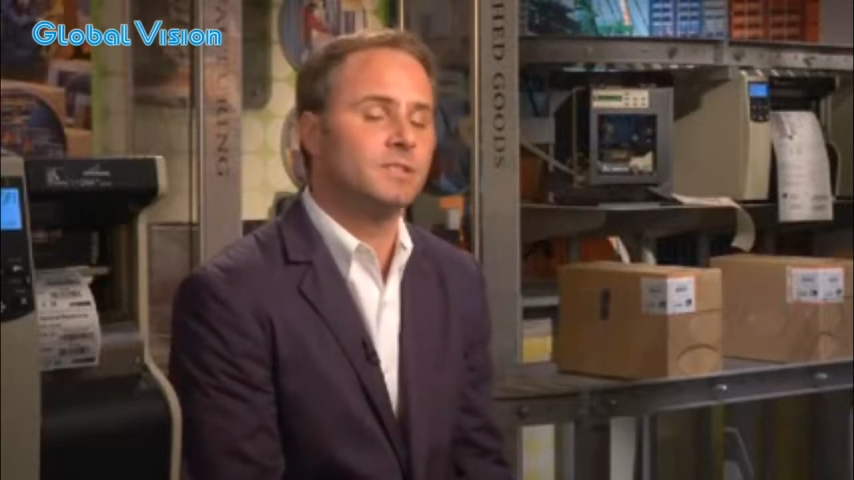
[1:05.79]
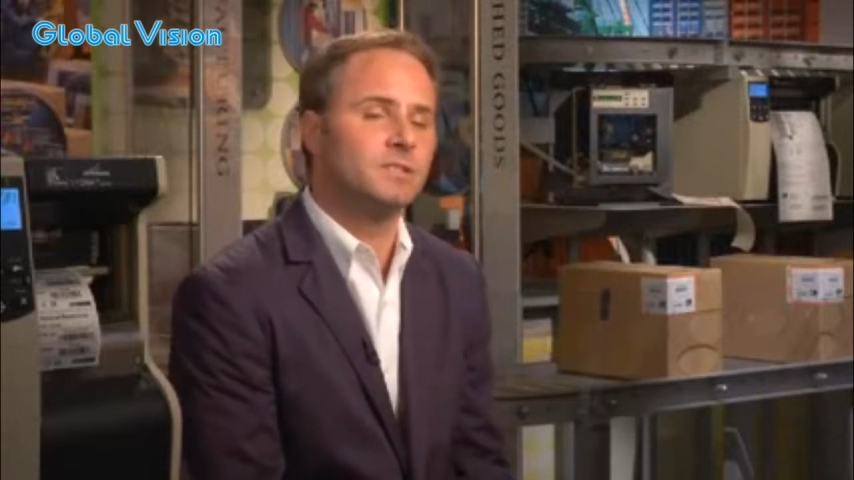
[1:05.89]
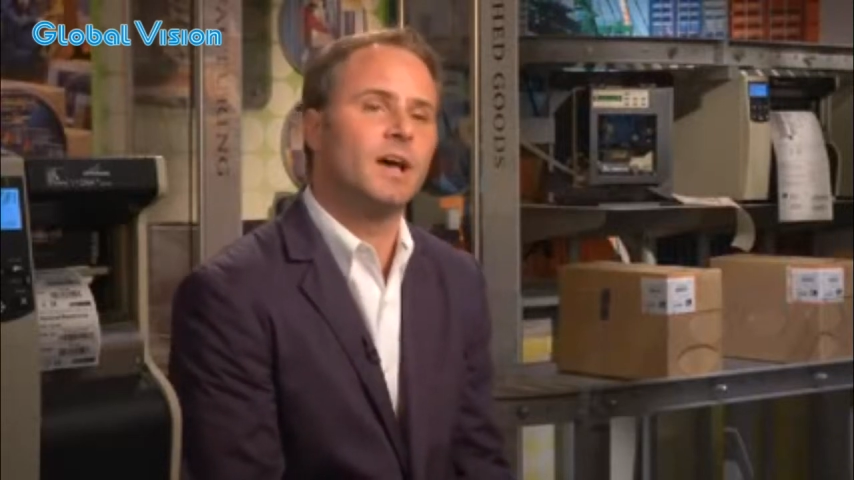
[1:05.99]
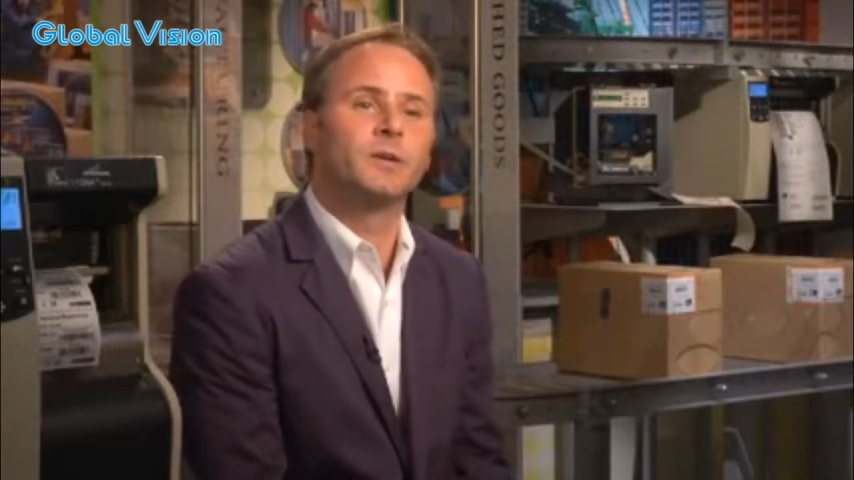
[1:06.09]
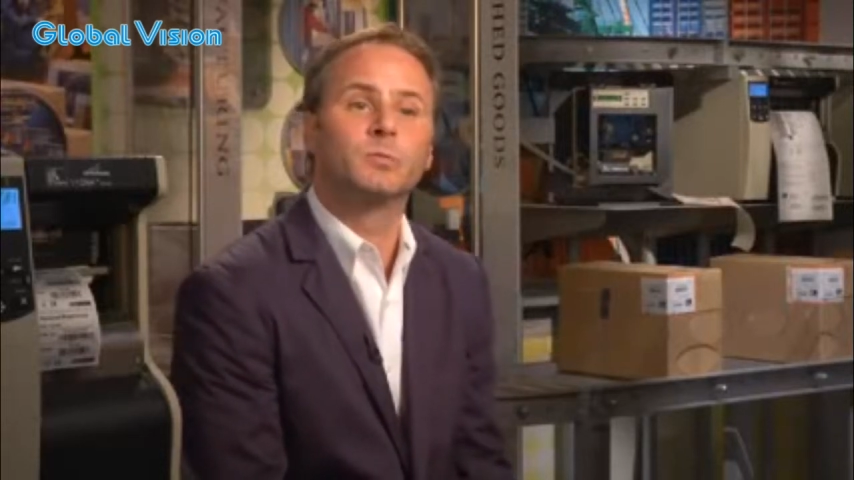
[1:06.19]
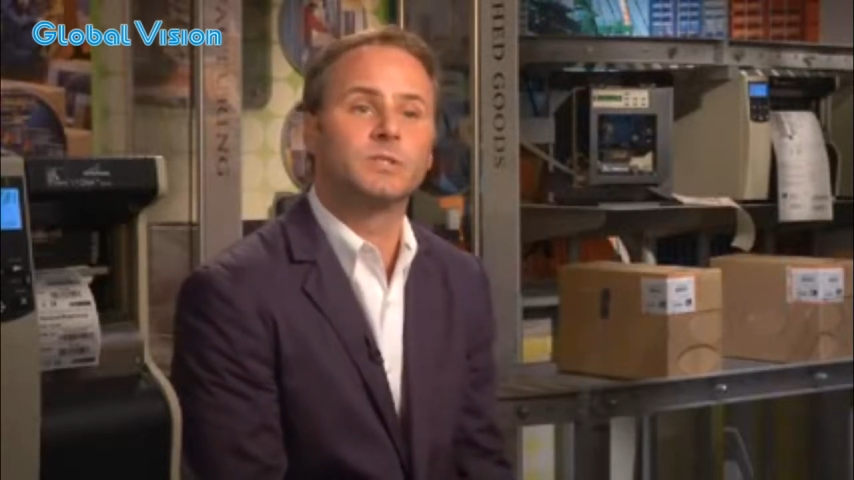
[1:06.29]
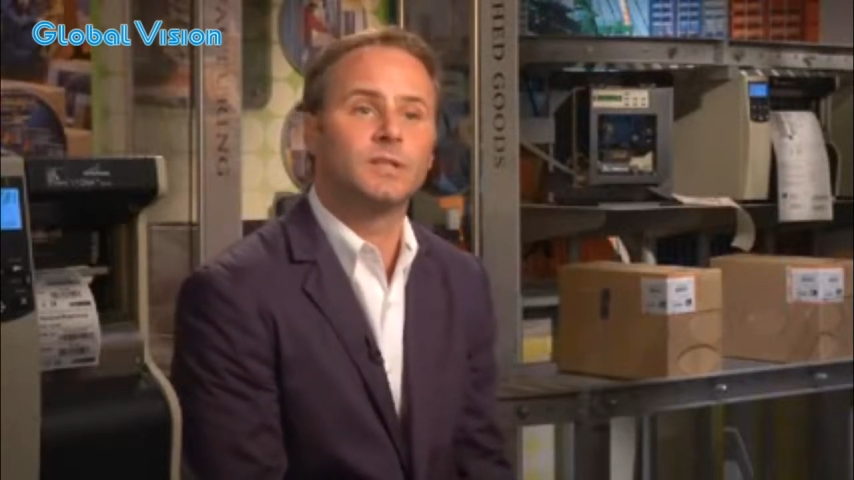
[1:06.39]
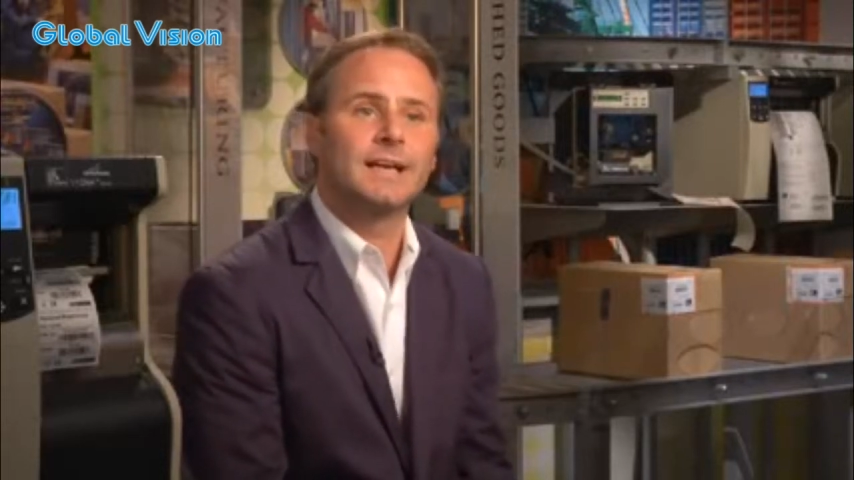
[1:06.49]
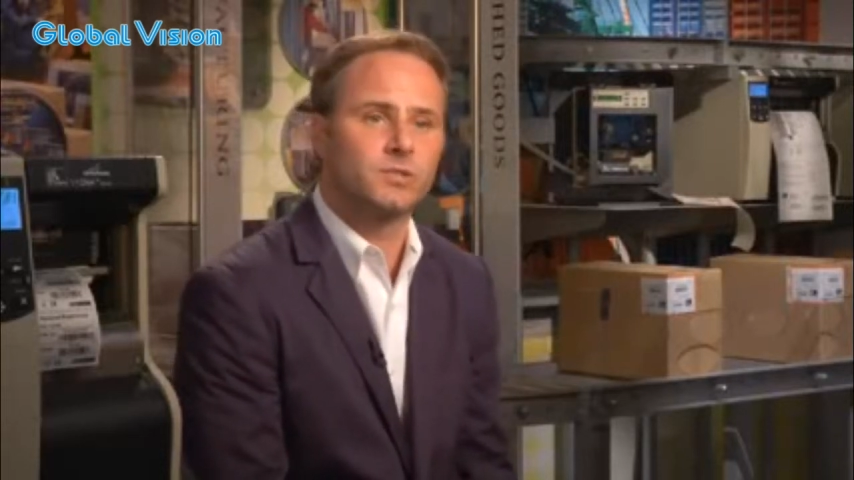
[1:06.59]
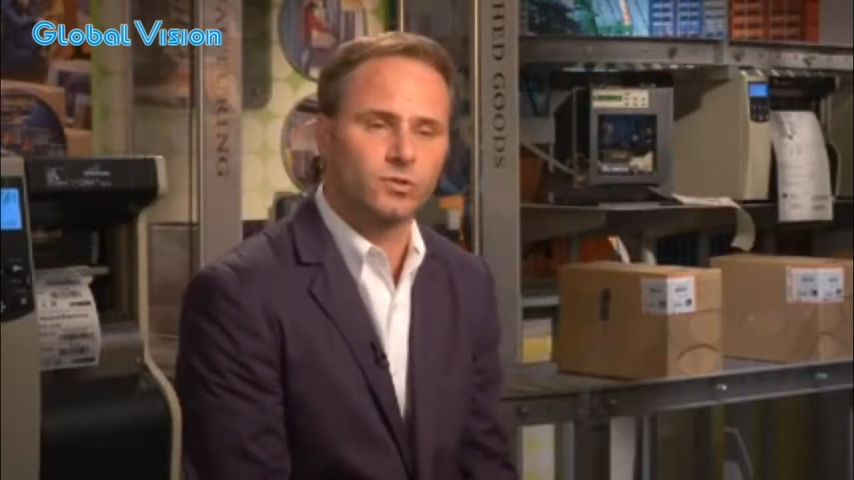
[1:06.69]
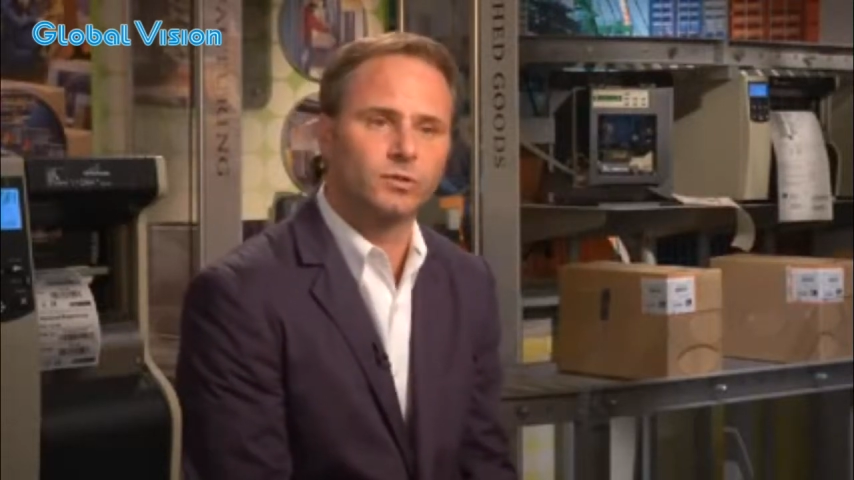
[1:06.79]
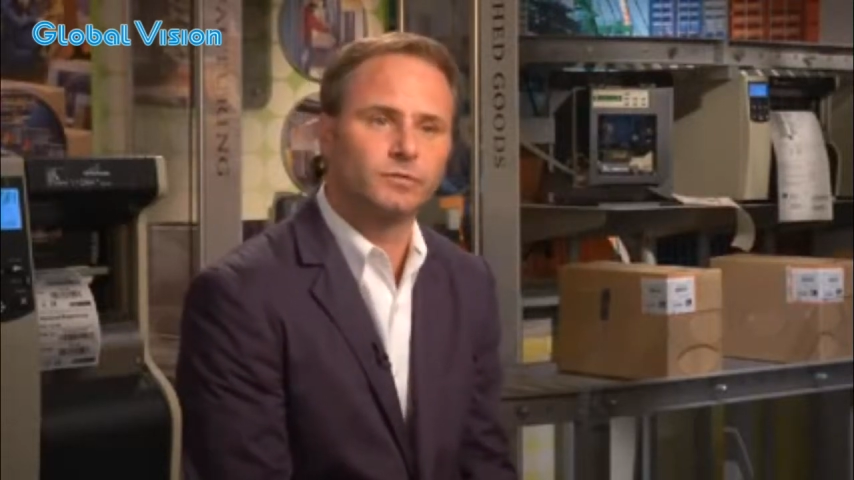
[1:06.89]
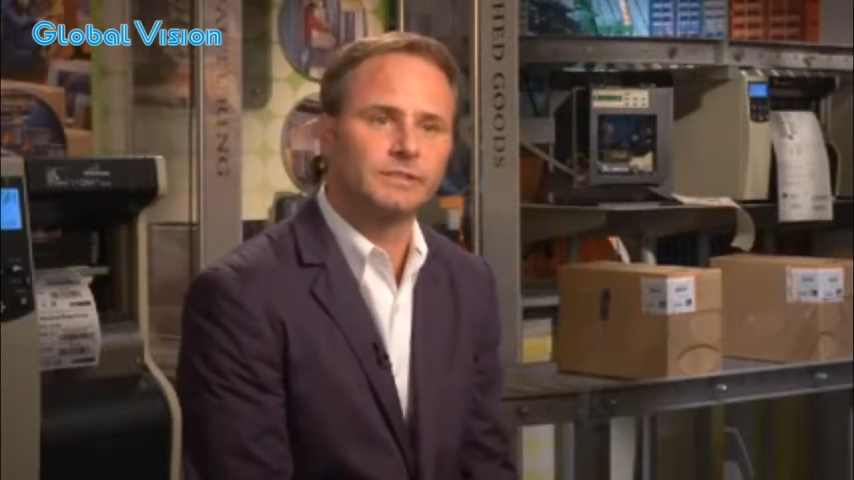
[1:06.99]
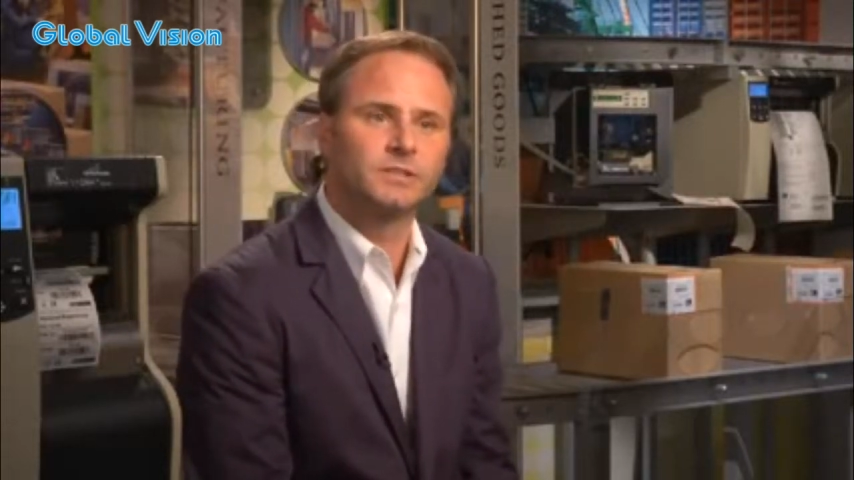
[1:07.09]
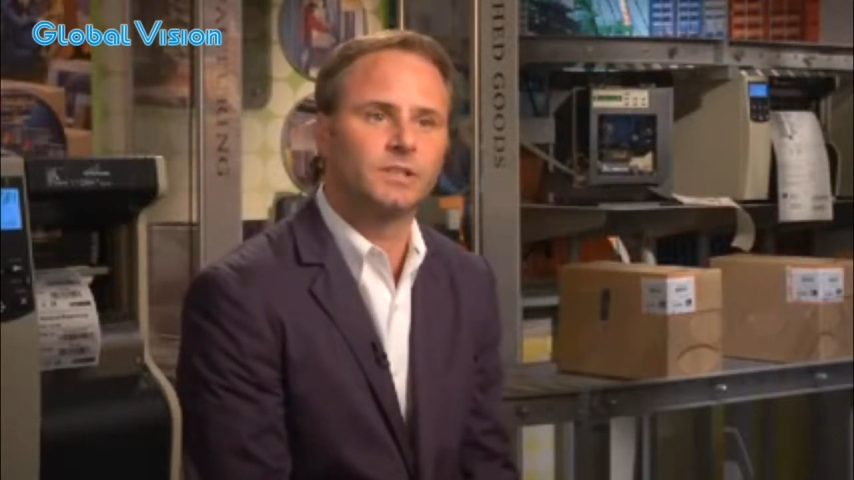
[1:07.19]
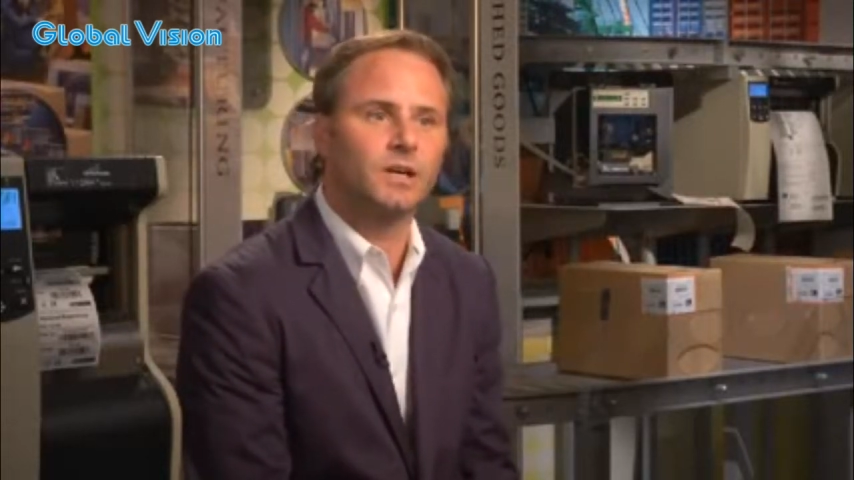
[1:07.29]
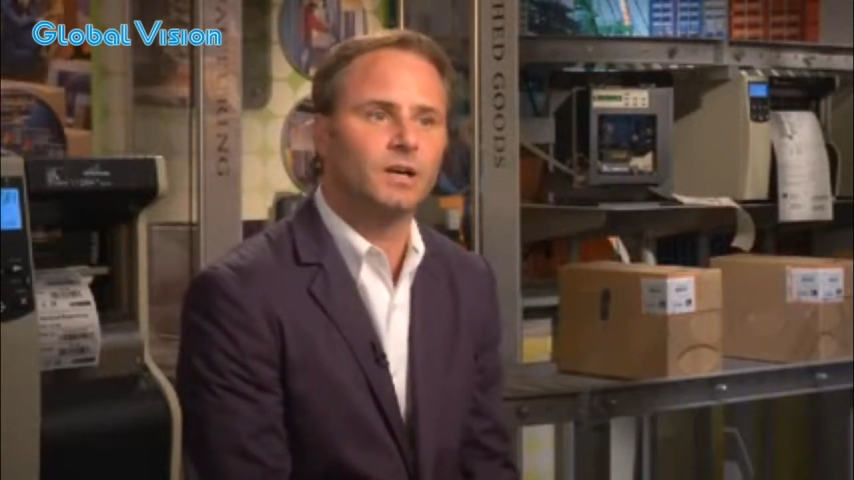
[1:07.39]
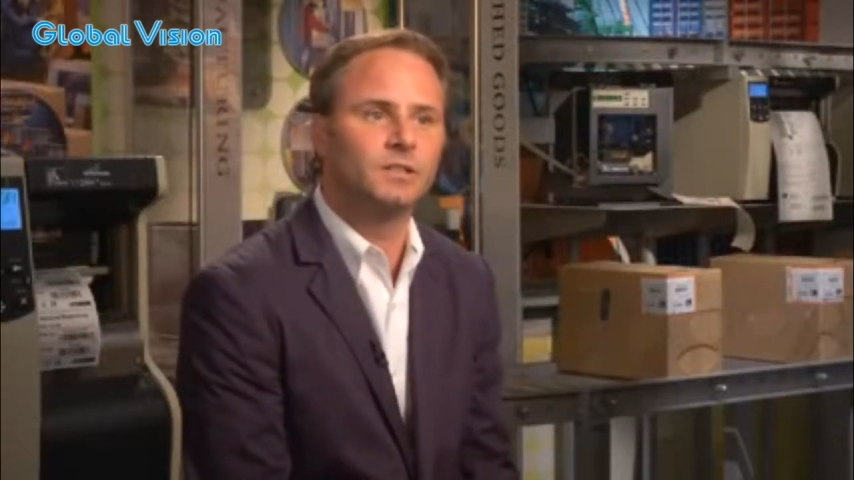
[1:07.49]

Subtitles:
this item was last serviced.